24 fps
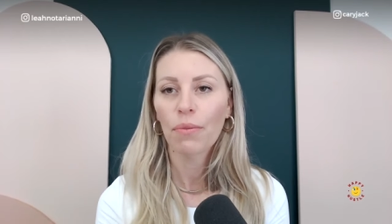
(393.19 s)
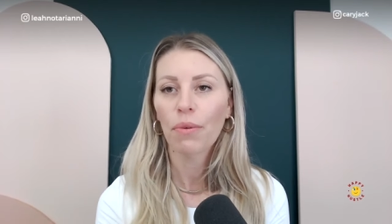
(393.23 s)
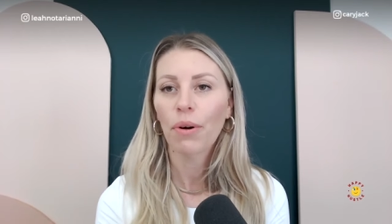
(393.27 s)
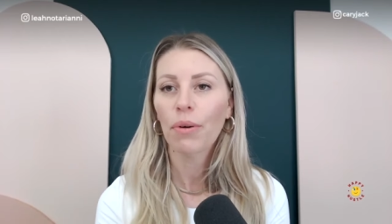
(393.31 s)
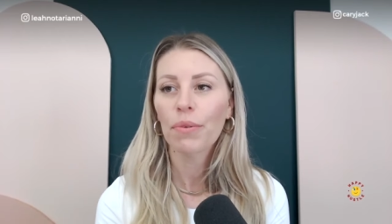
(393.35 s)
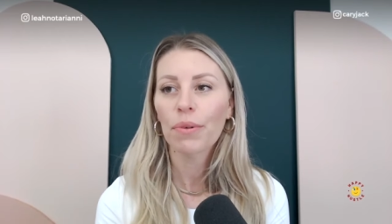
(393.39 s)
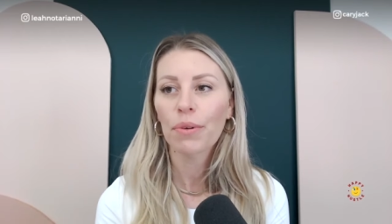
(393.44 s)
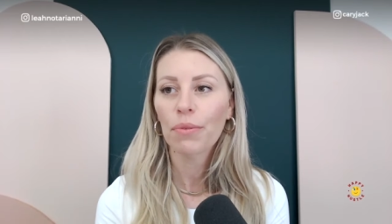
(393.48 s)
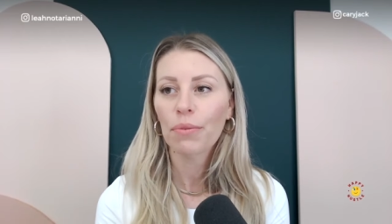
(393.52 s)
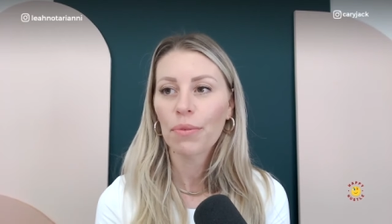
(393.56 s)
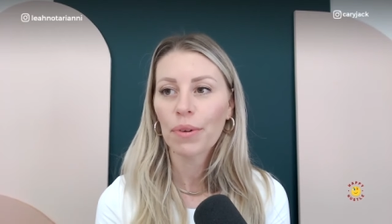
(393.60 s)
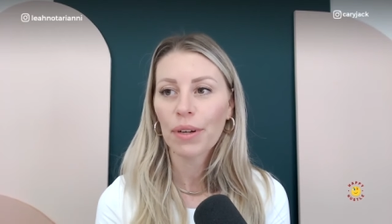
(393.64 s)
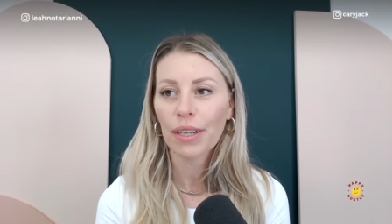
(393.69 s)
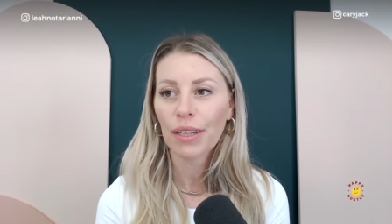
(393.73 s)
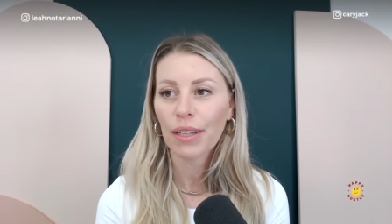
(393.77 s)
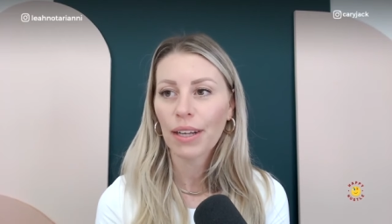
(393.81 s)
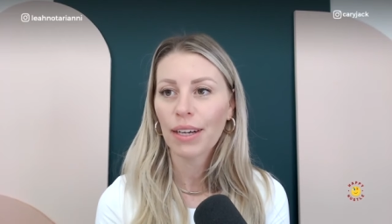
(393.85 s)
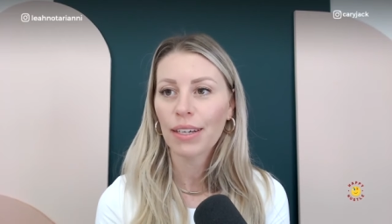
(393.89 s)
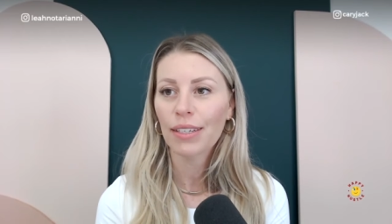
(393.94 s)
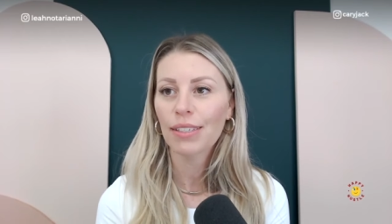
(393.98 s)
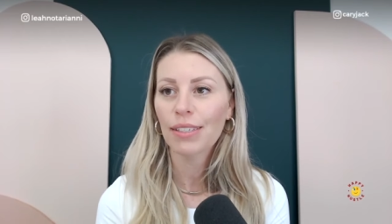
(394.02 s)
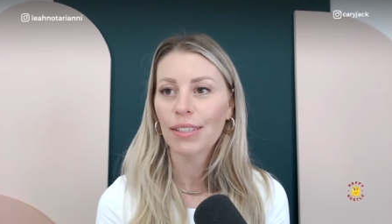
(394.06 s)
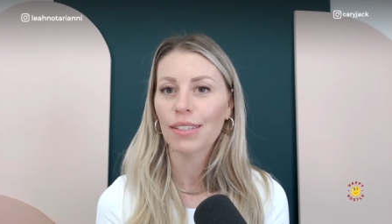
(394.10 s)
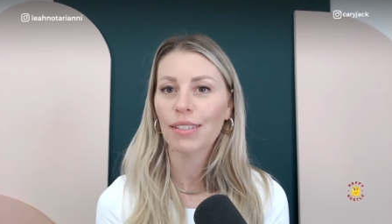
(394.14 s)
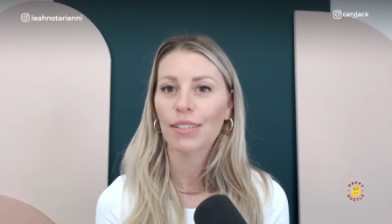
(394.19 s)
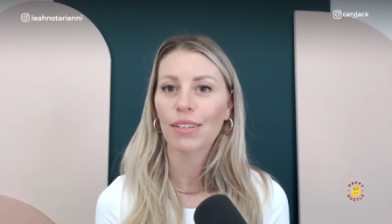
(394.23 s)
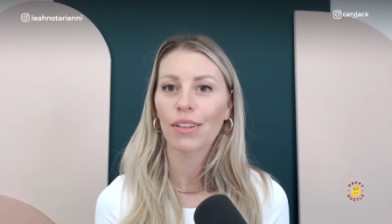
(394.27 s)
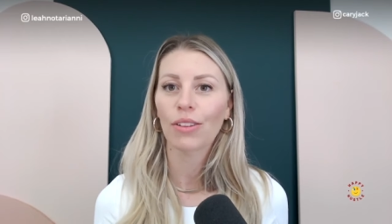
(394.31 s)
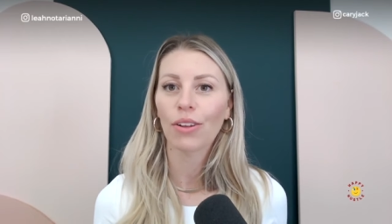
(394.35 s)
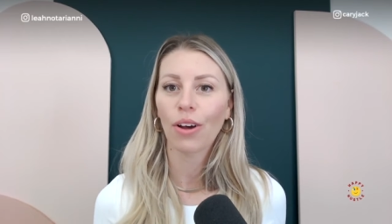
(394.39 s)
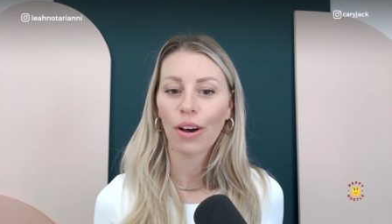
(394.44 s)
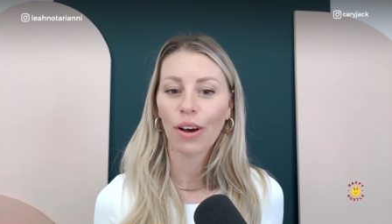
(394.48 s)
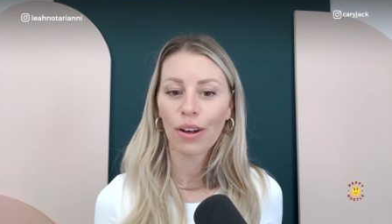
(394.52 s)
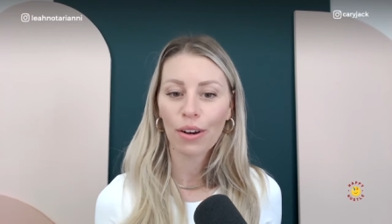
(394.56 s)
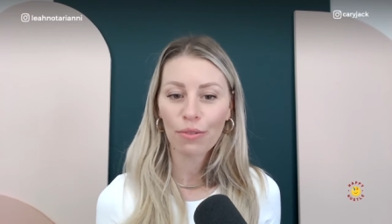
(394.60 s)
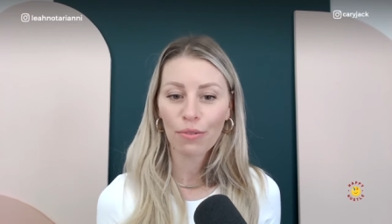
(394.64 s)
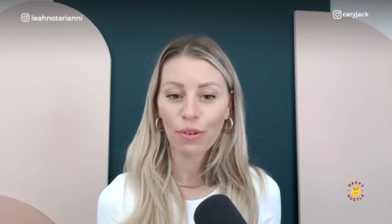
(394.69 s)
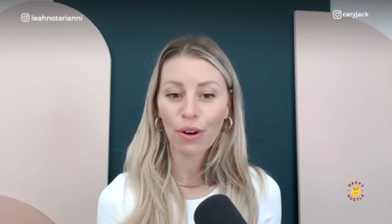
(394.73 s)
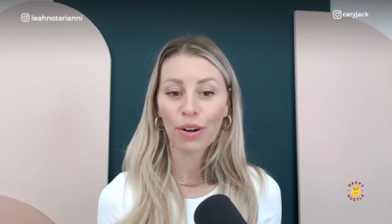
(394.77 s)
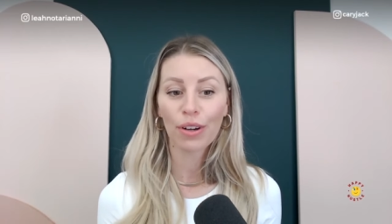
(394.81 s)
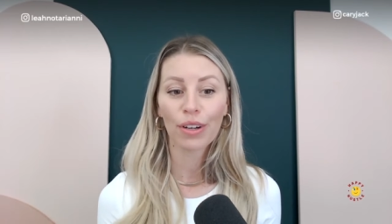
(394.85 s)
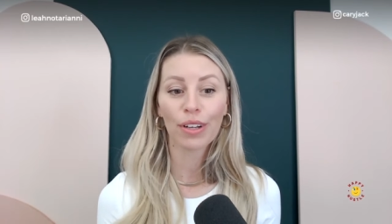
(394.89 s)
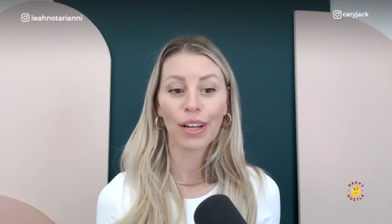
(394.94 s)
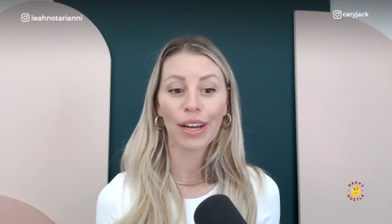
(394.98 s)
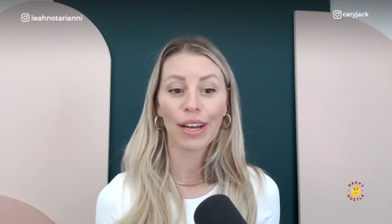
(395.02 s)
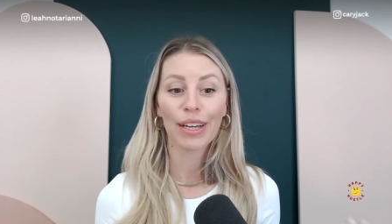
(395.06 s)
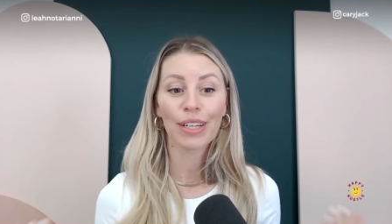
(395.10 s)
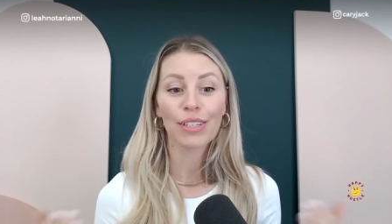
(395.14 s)
And what we realized is a lot of our
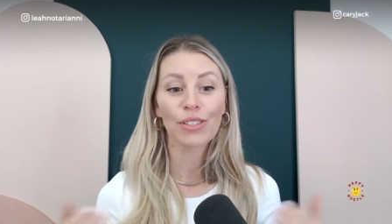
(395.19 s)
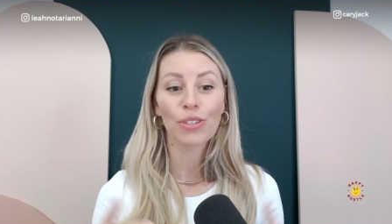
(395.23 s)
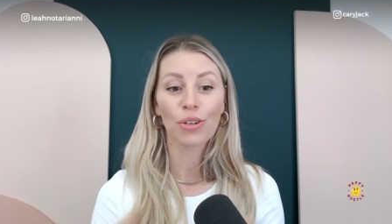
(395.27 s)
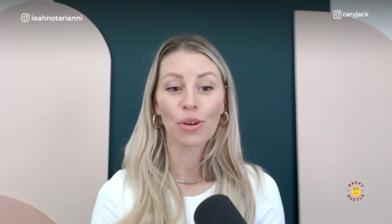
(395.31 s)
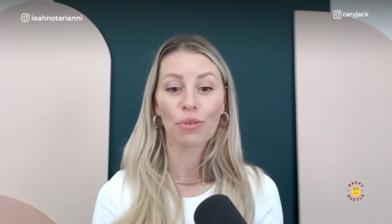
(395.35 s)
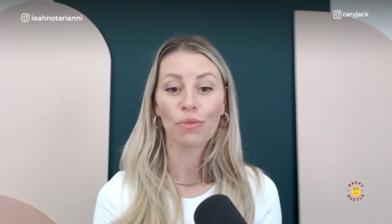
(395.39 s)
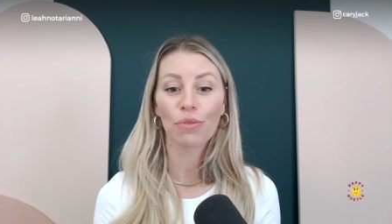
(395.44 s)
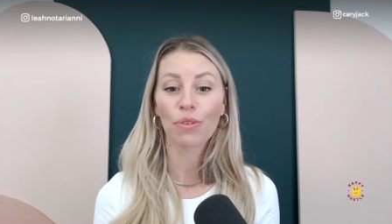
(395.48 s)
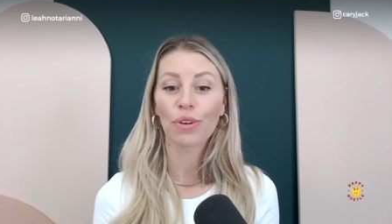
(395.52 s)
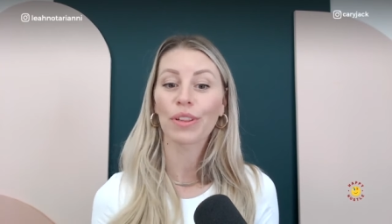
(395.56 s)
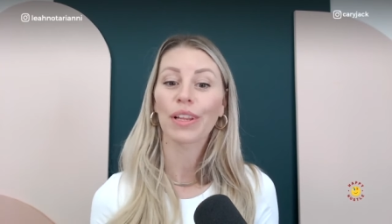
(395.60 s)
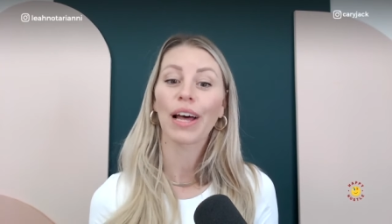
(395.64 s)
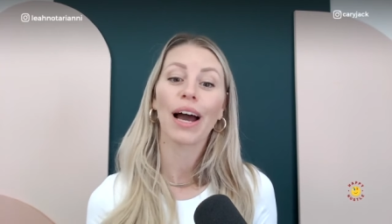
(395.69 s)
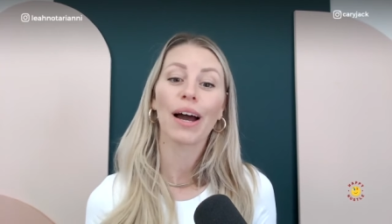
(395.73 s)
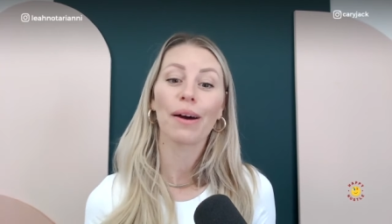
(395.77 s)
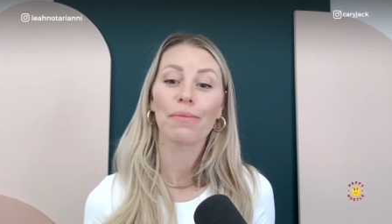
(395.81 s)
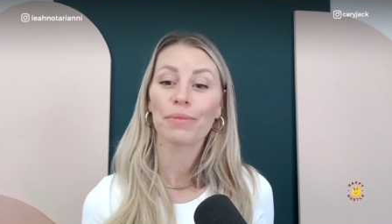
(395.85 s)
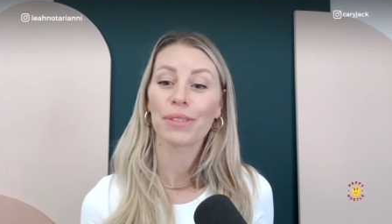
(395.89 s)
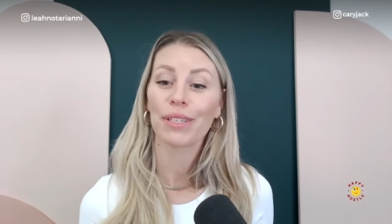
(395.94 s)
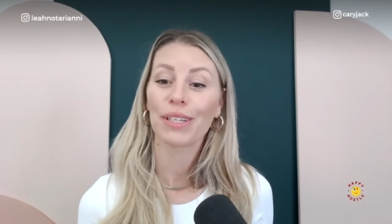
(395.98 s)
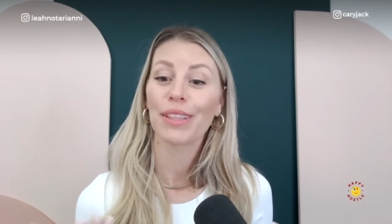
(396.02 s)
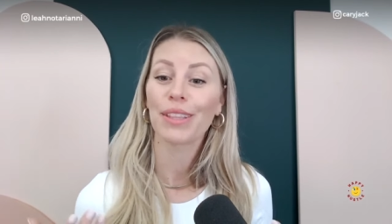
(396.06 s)
clients overlapped,